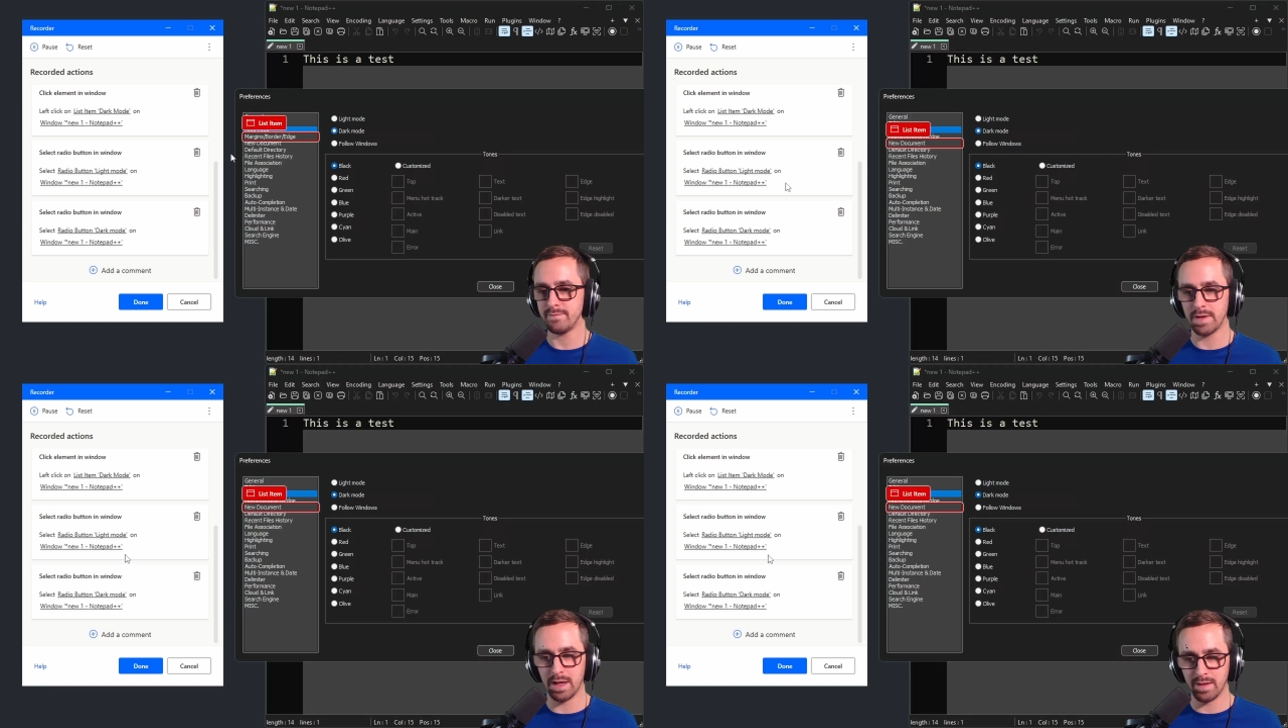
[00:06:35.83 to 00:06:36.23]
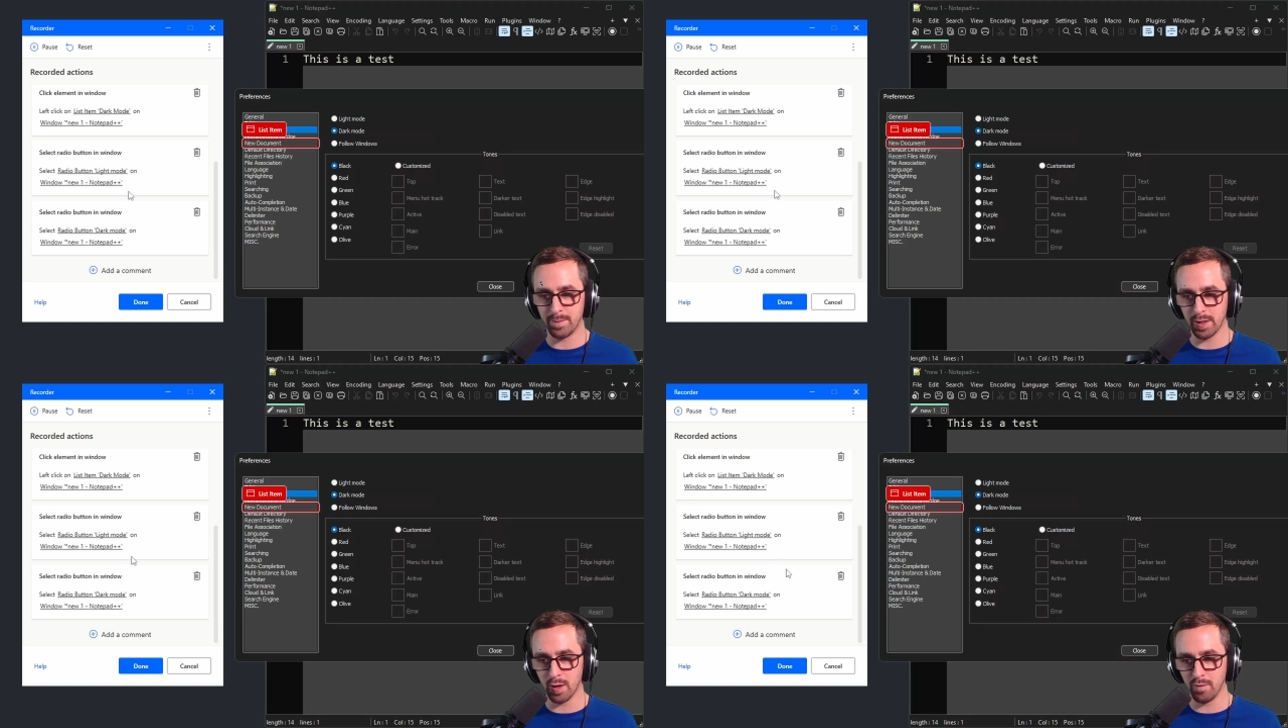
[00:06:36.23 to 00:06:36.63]
And then I'm
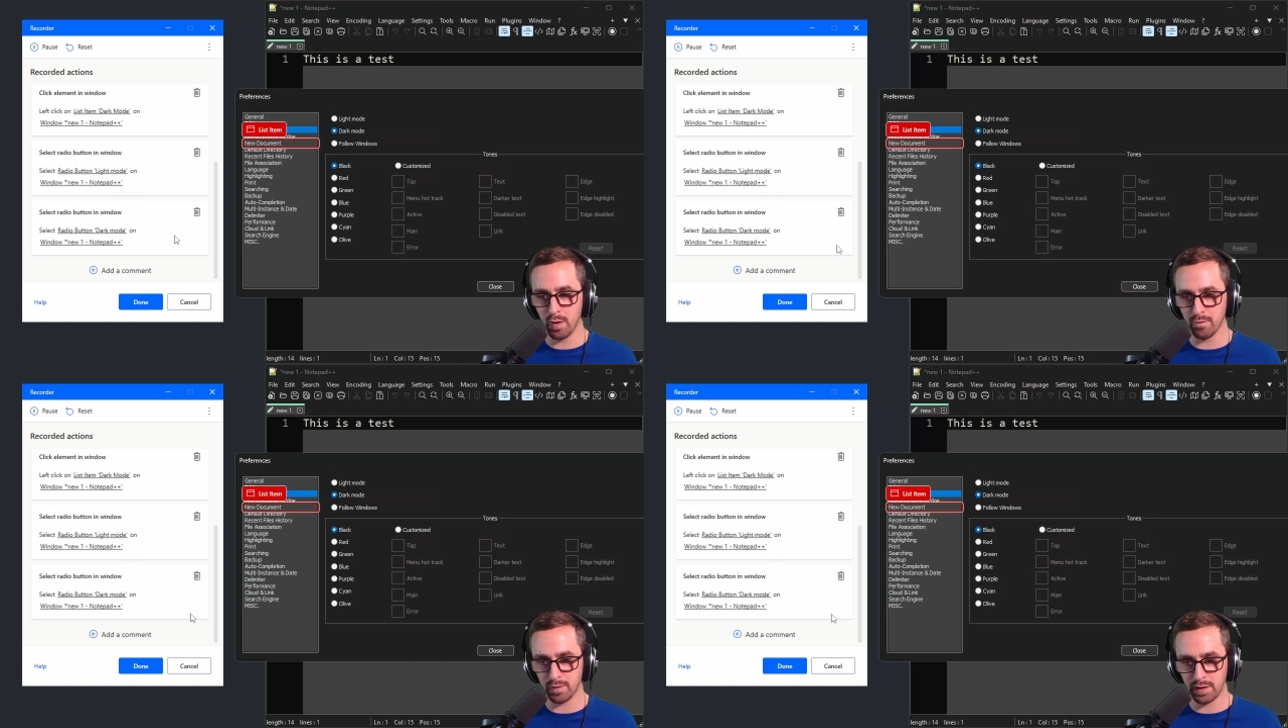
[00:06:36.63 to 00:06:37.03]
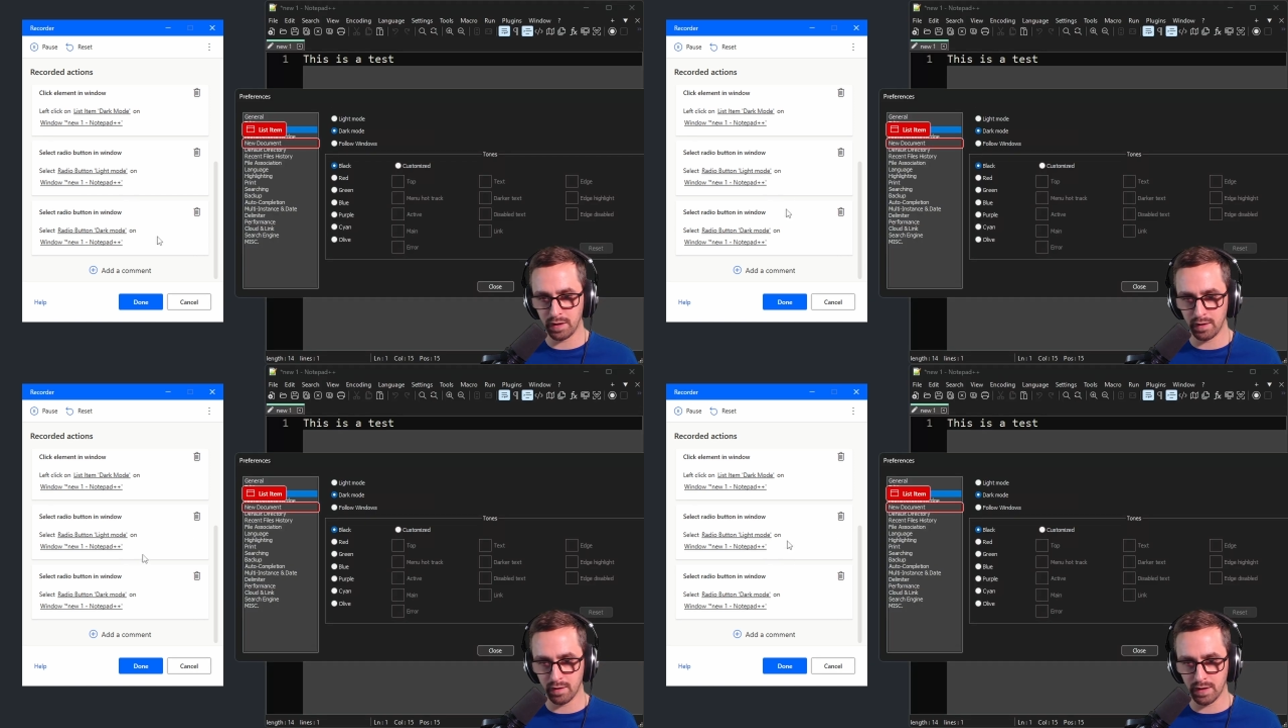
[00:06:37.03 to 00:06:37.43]
going to go over
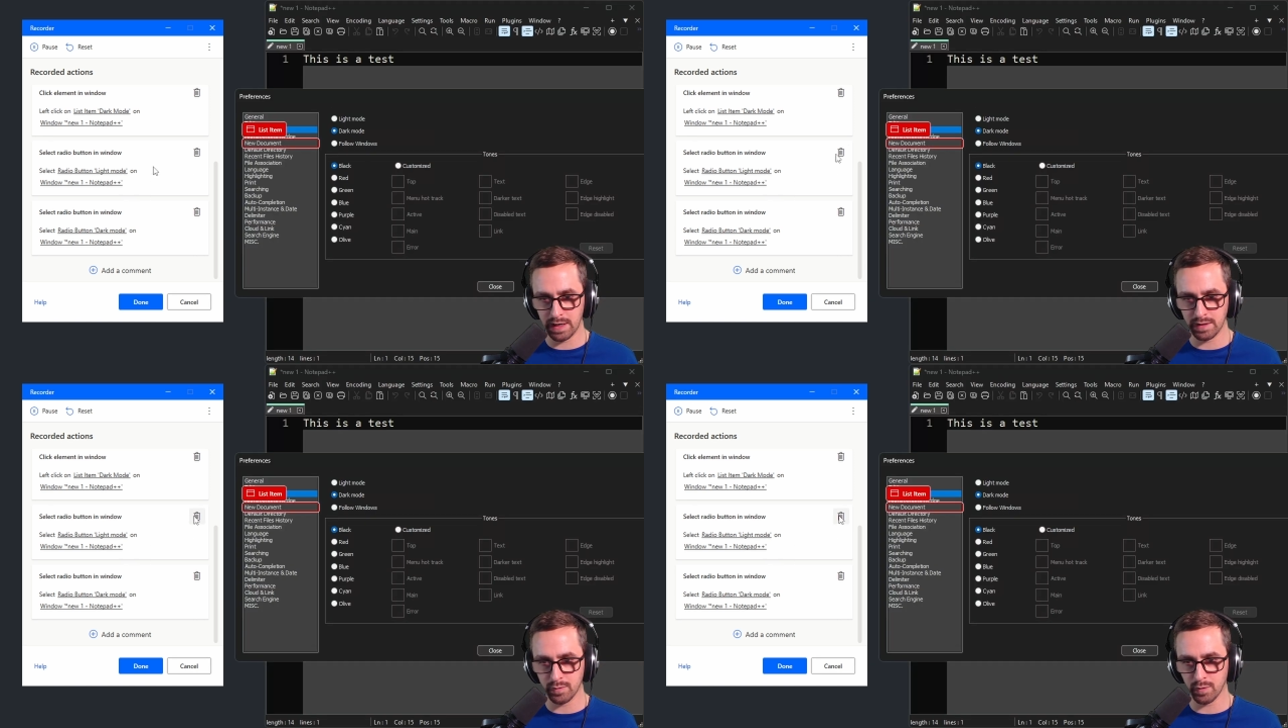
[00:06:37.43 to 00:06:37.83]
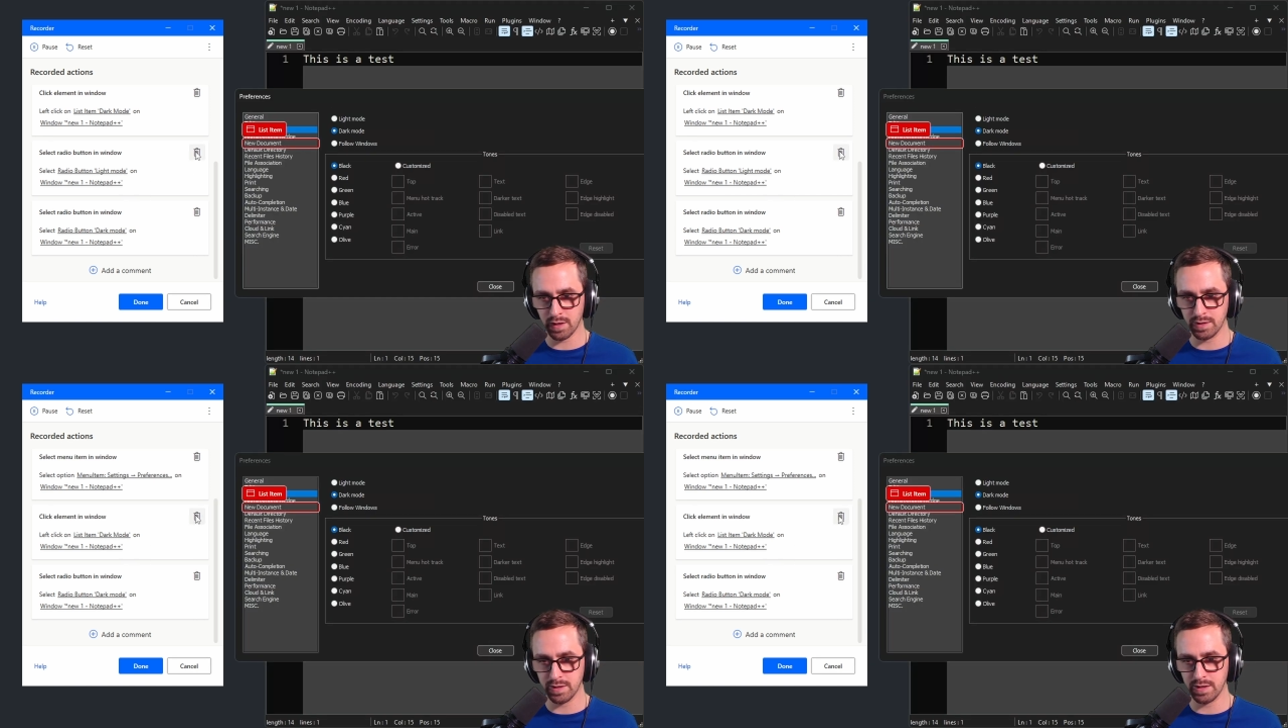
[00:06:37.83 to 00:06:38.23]
here and we're going
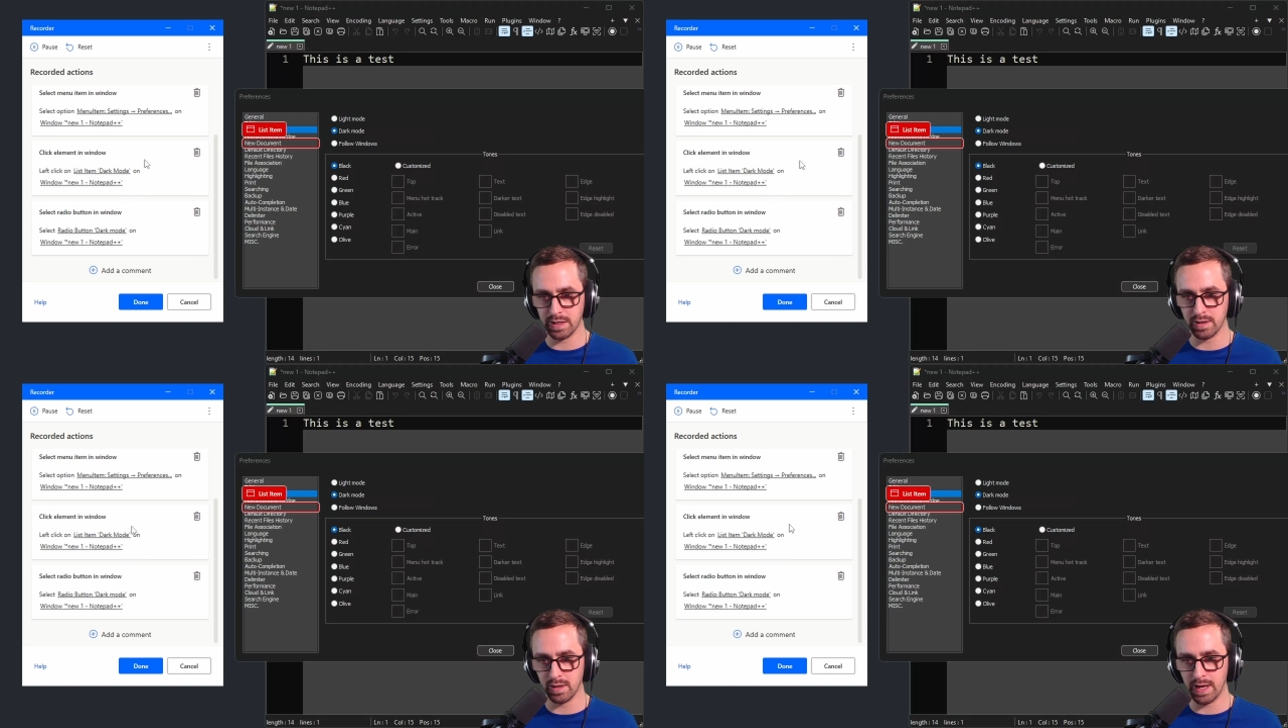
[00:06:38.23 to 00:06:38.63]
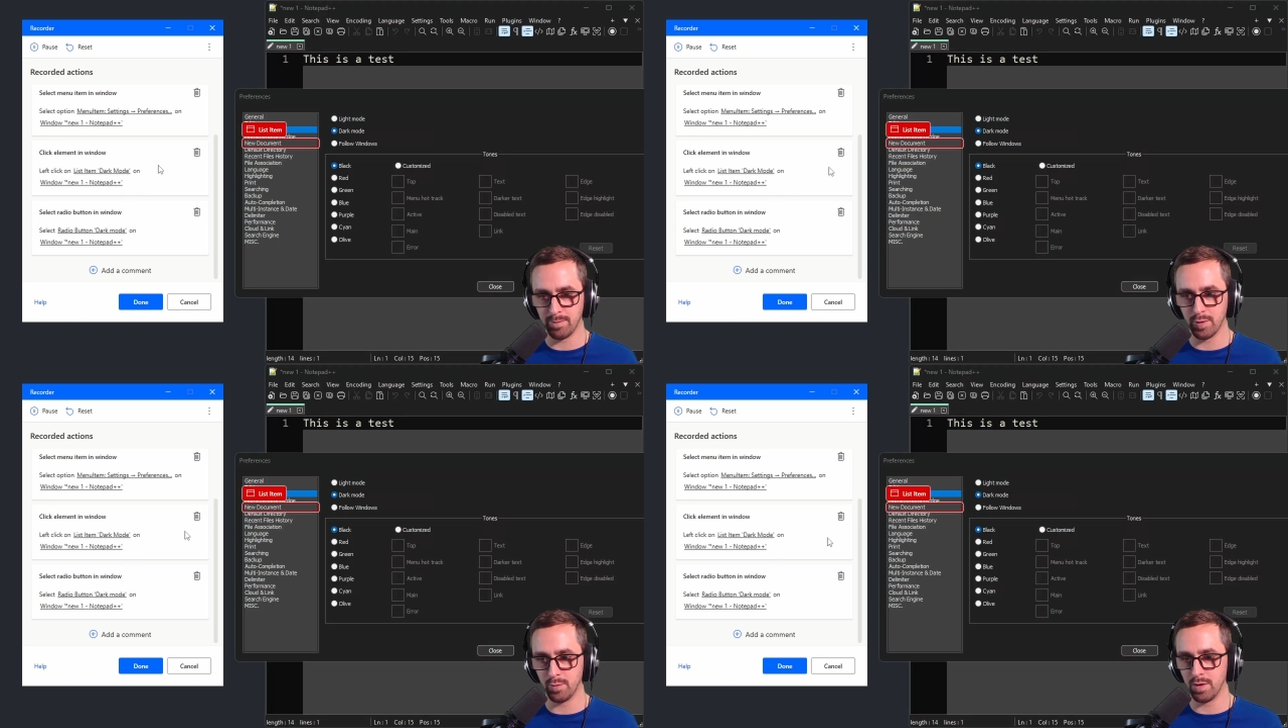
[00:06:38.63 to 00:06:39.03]
to delete the
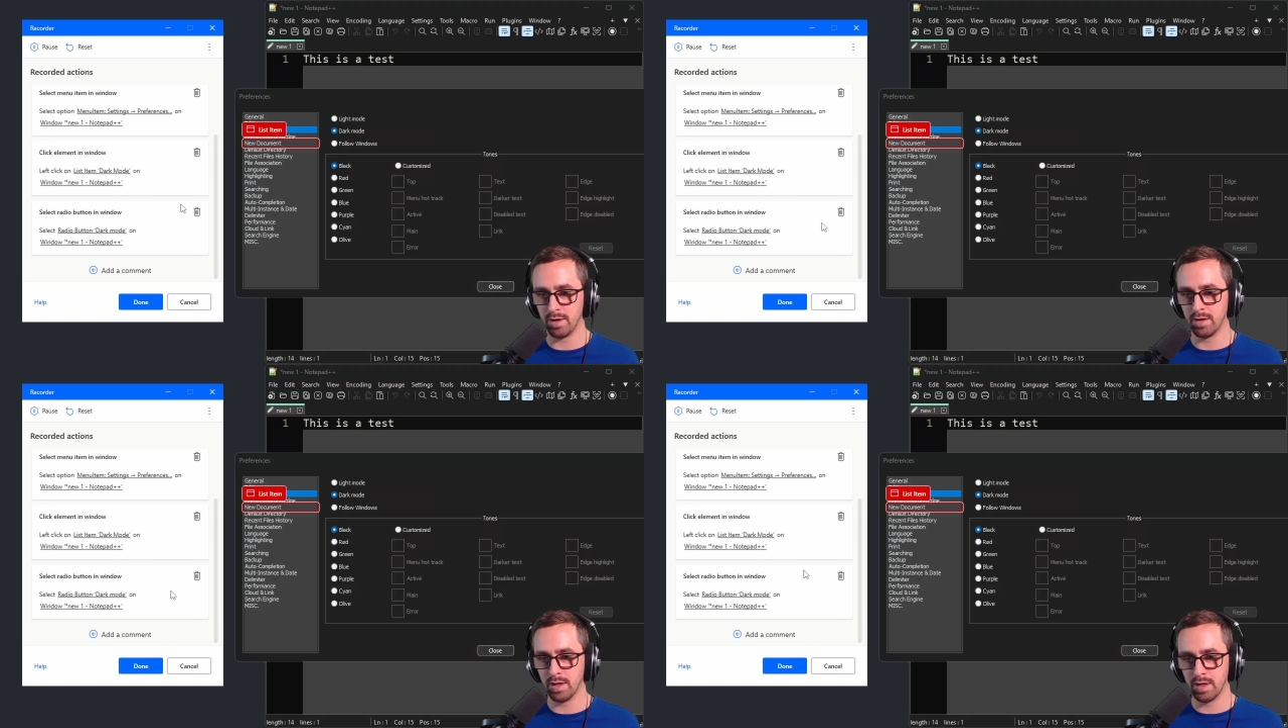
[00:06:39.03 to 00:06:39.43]
light mode one.